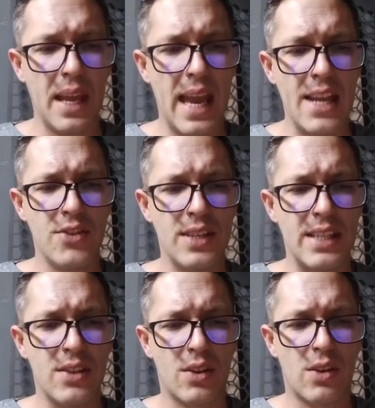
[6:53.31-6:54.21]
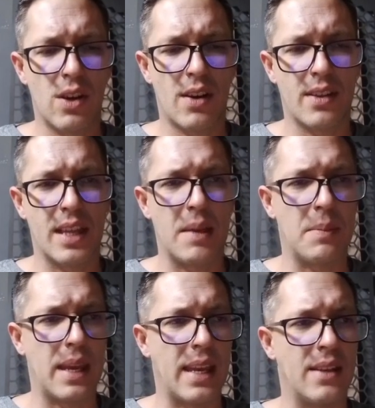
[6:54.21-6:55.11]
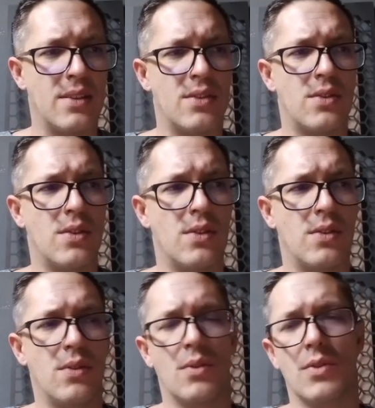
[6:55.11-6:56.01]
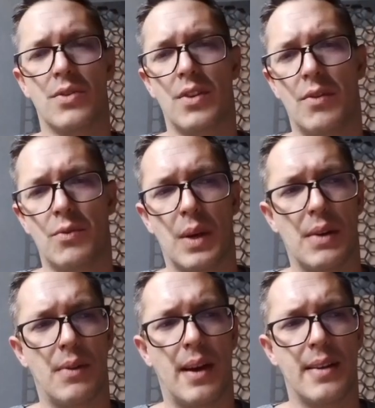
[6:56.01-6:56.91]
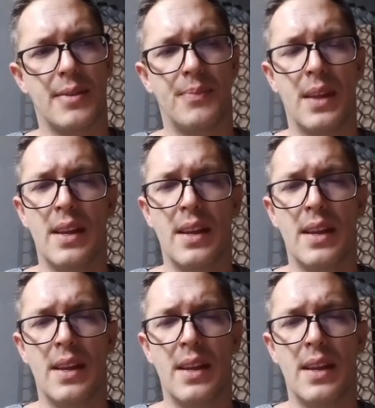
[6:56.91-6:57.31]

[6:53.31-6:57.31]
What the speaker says: and you need to clock them into your software, right?